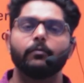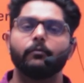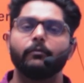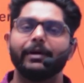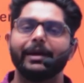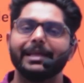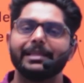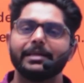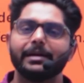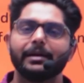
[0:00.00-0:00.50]

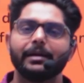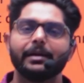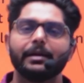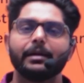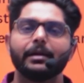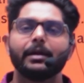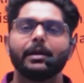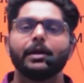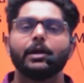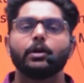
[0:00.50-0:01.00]

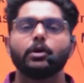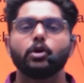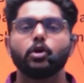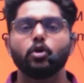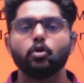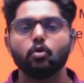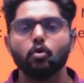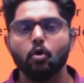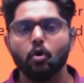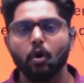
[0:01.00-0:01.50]
whether
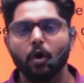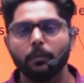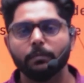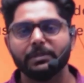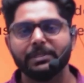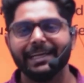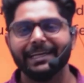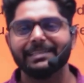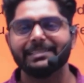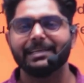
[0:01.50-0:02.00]
two
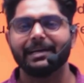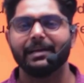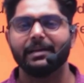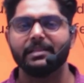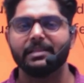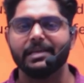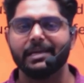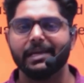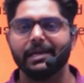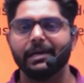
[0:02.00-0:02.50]
objects are
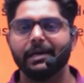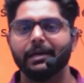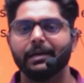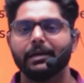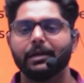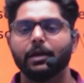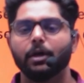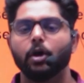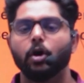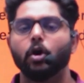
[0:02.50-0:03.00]

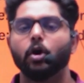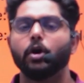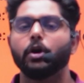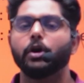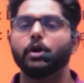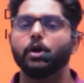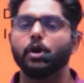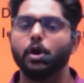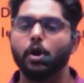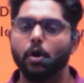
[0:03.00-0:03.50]
there
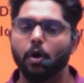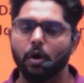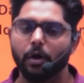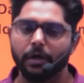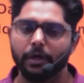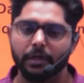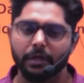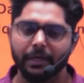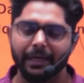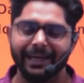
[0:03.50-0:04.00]
or
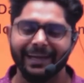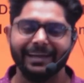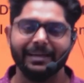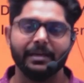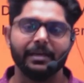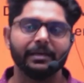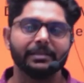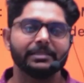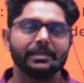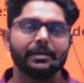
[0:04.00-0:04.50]
not.
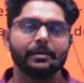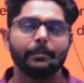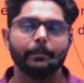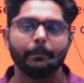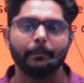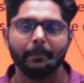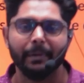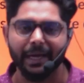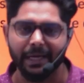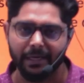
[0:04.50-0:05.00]
It doesn't
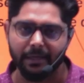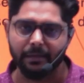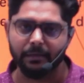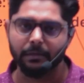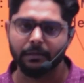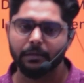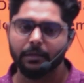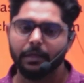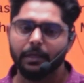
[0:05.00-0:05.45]
matter.